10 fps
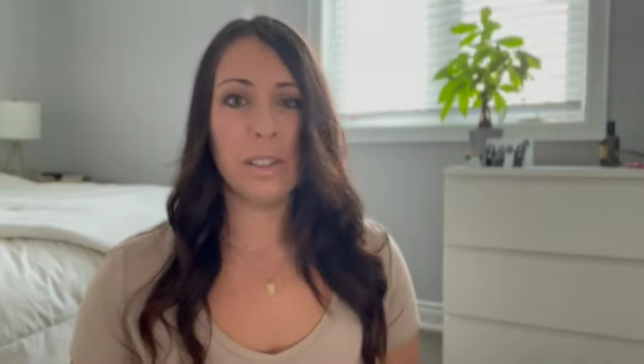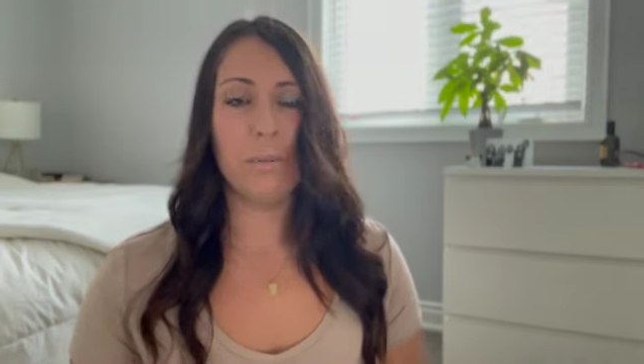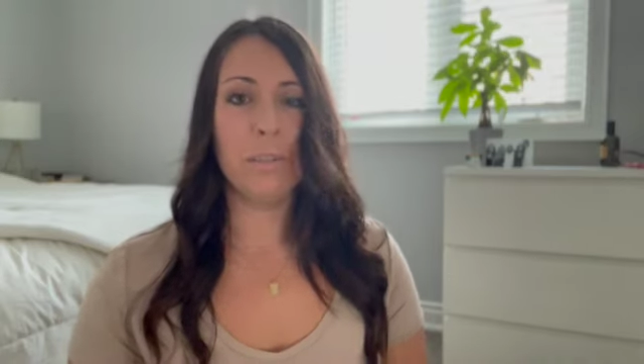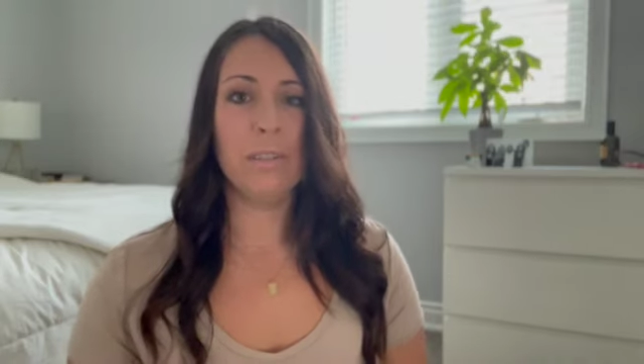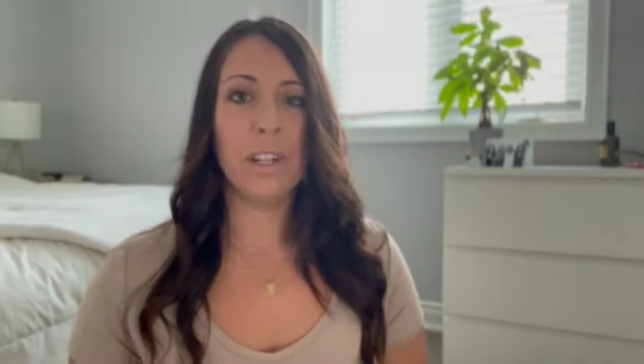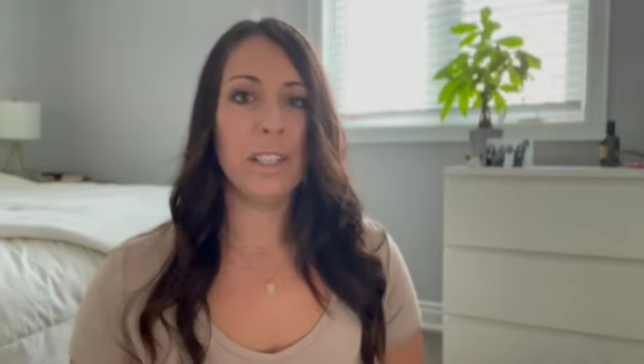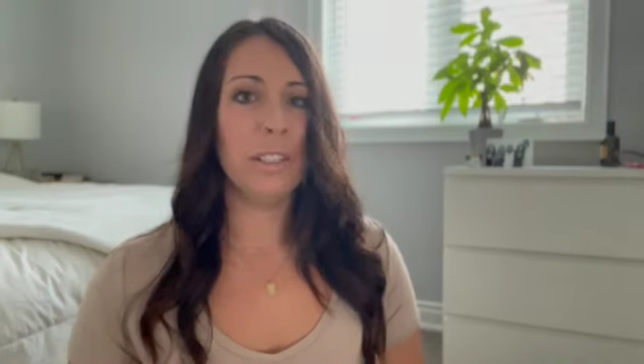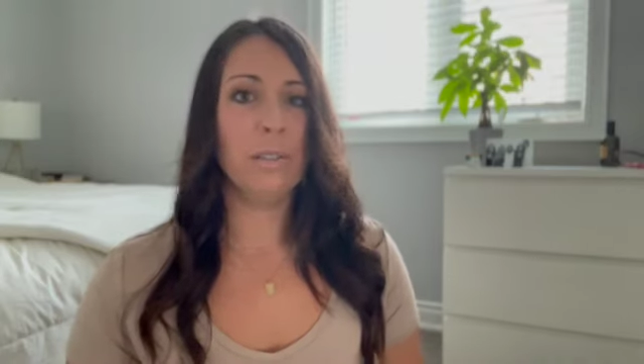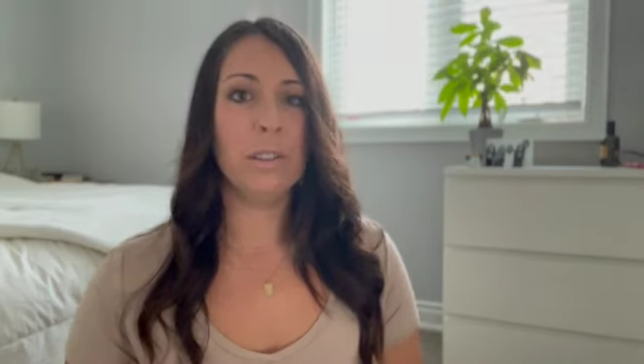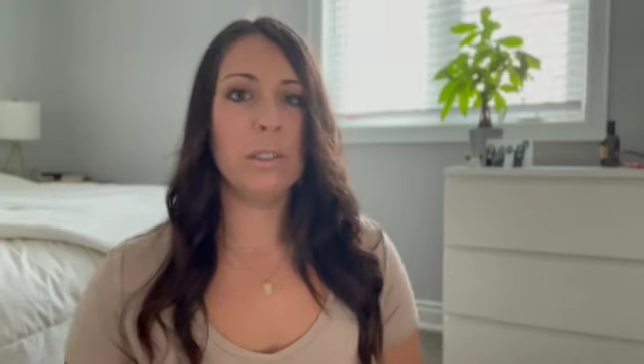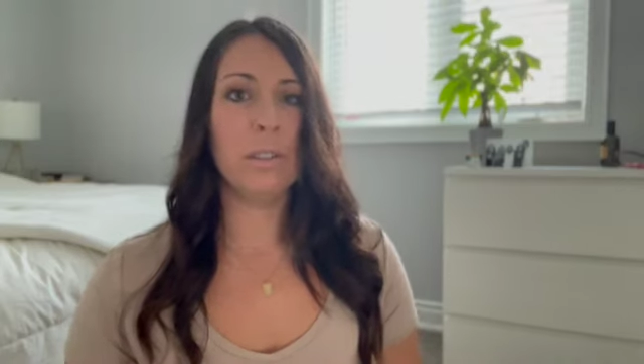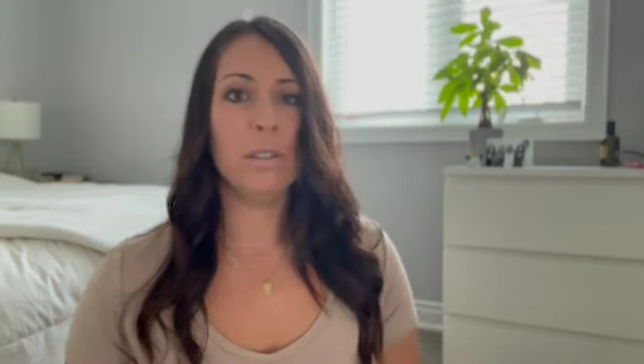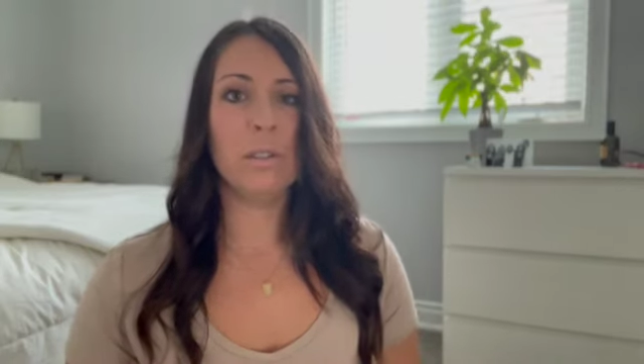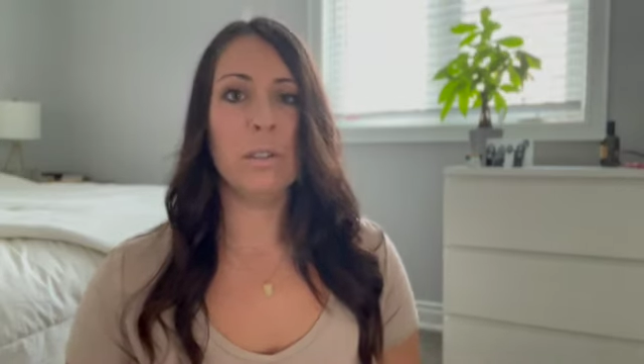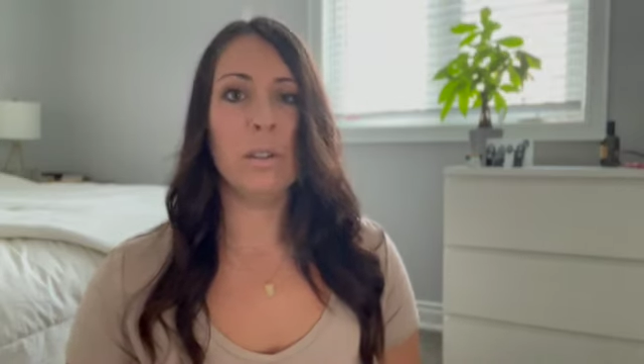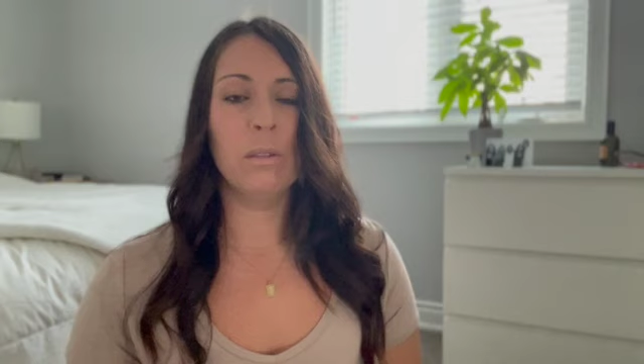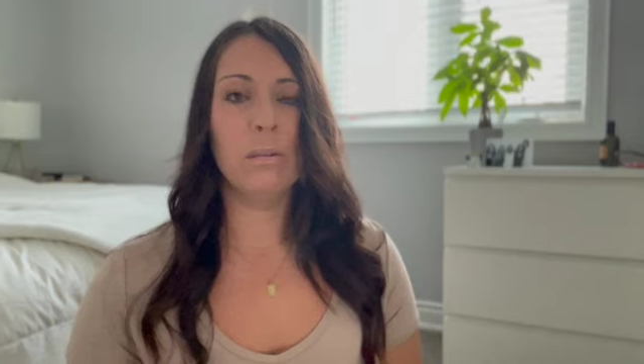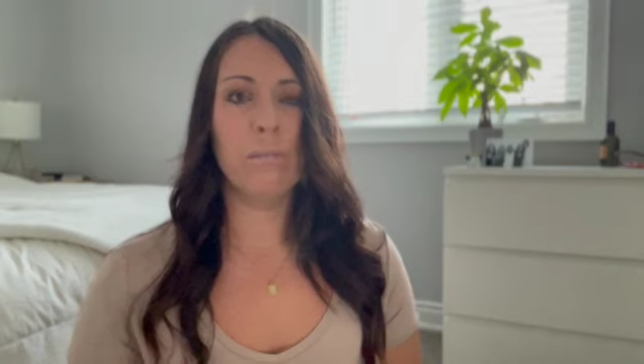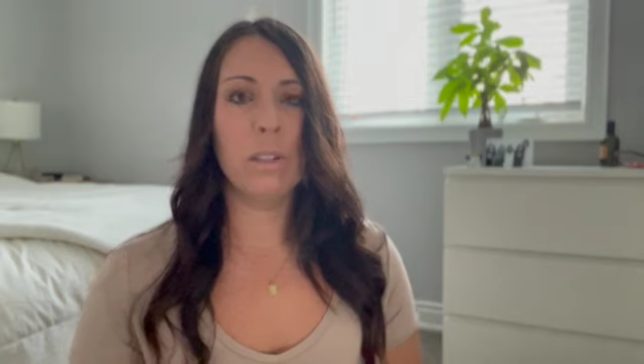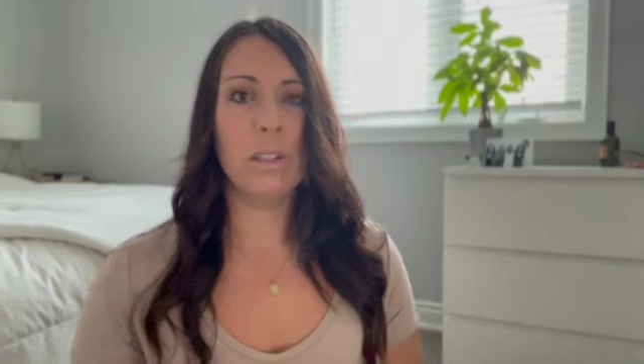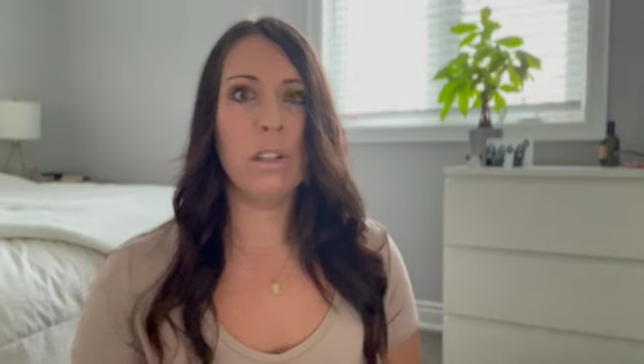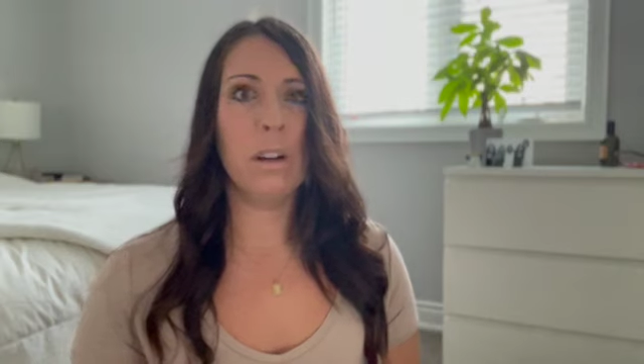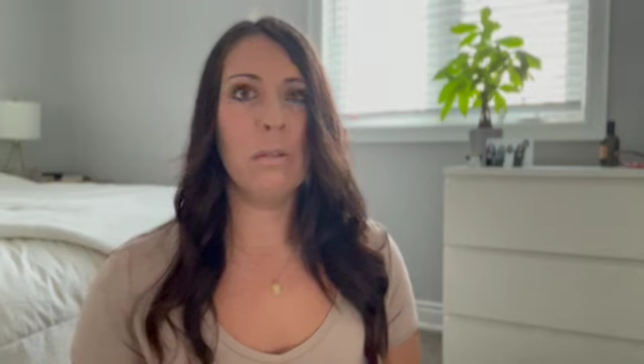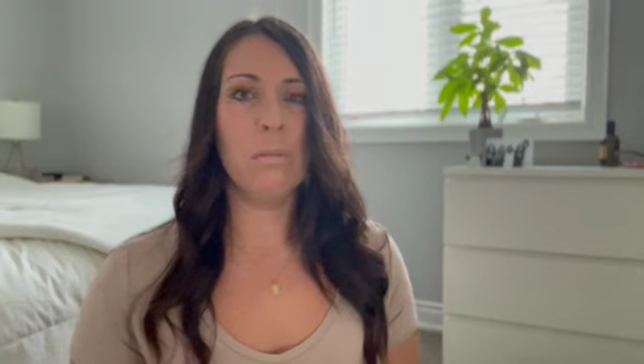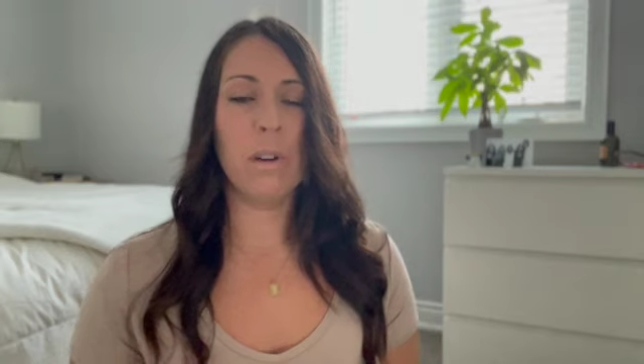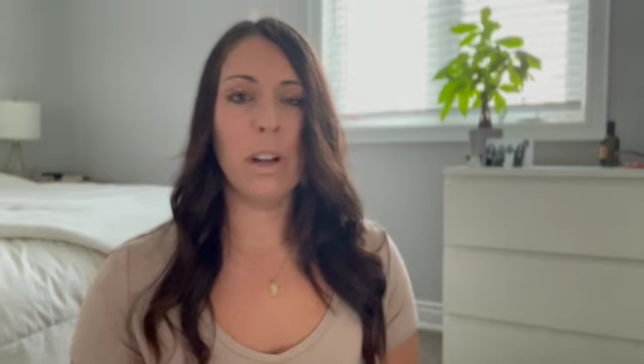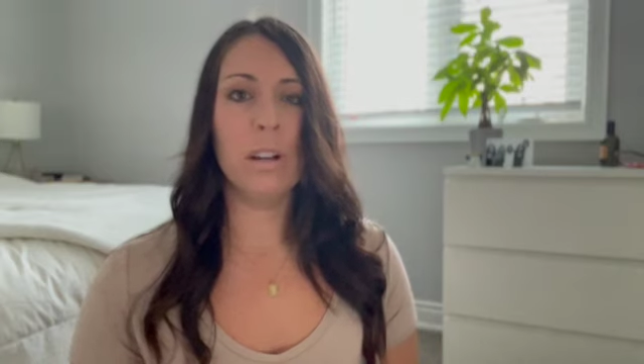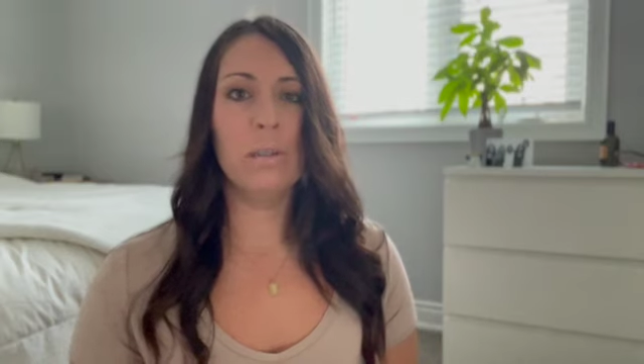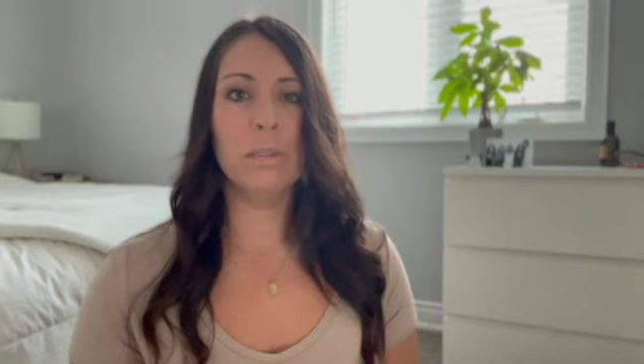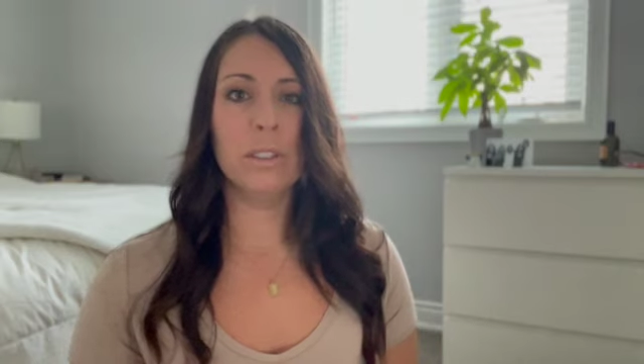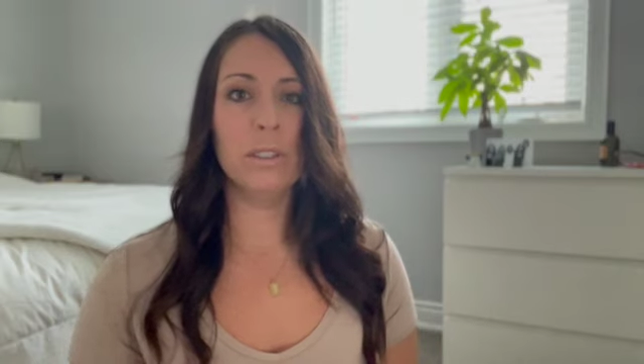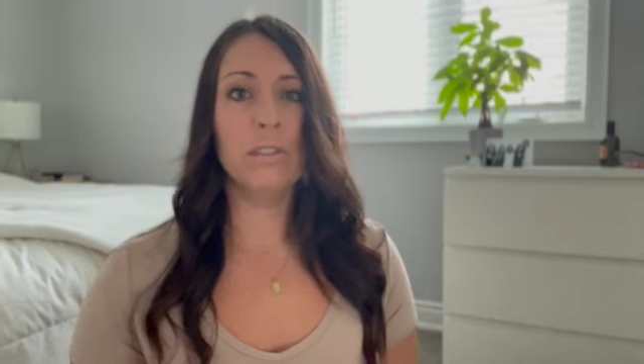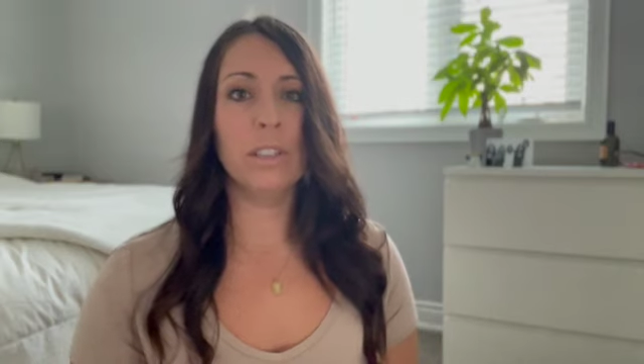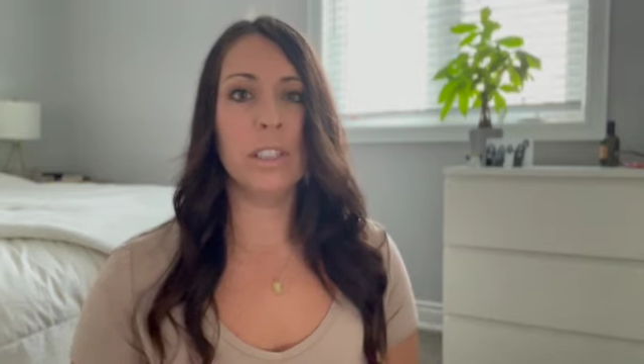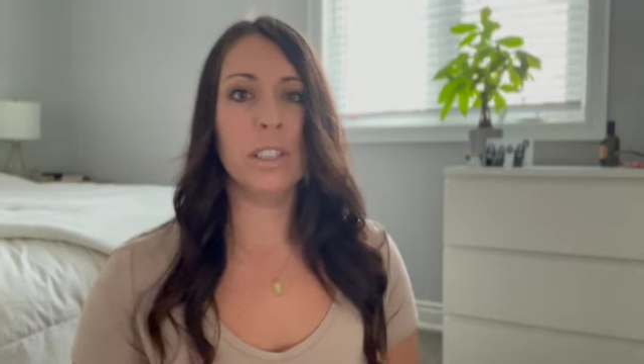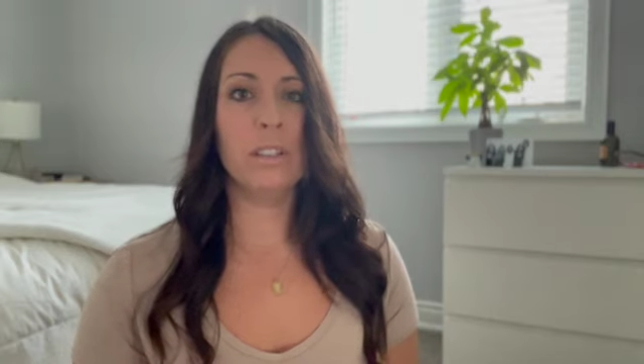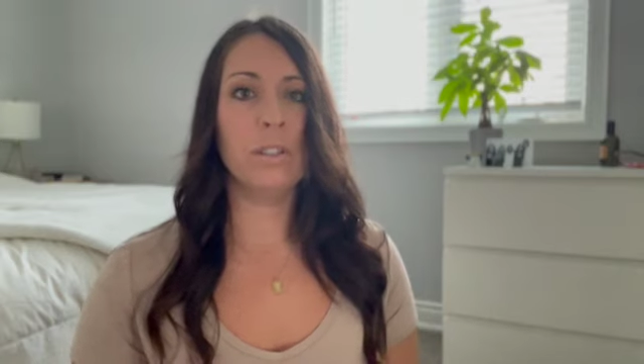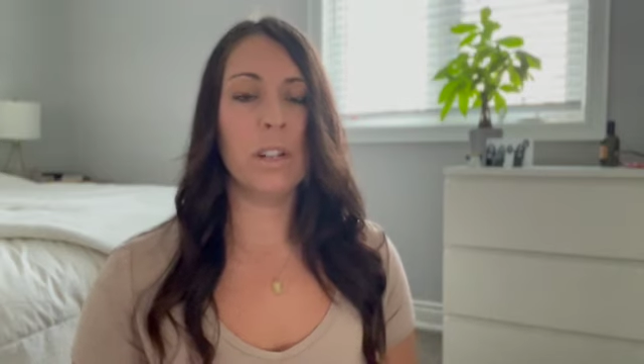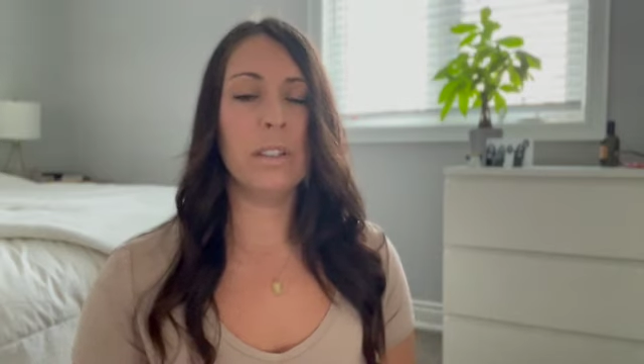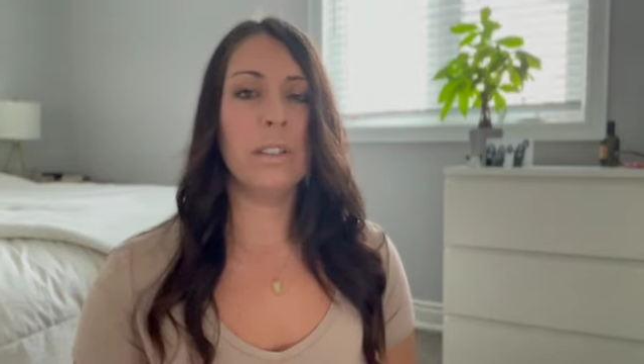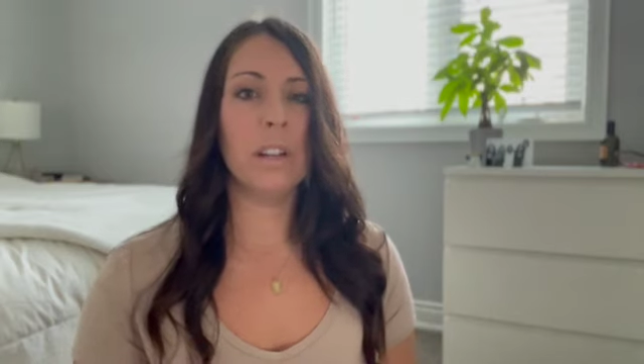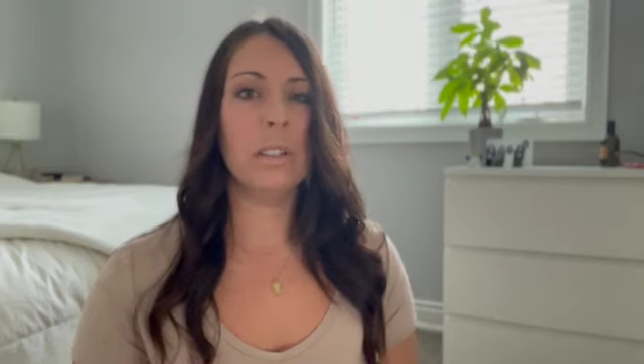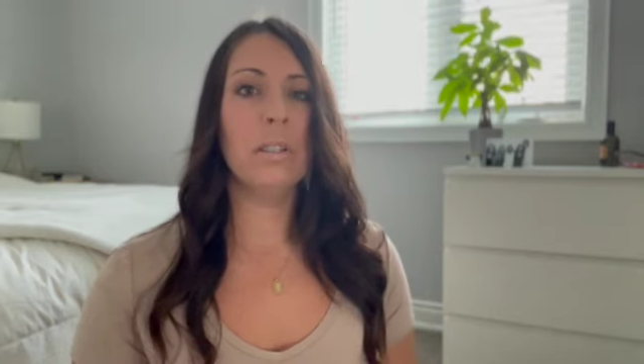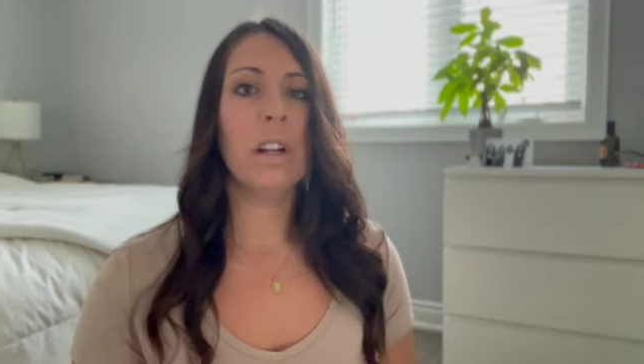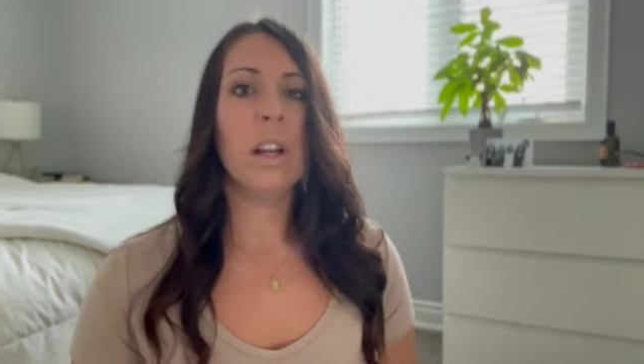It can be very difficult. So be aware when you're feeling stressed out.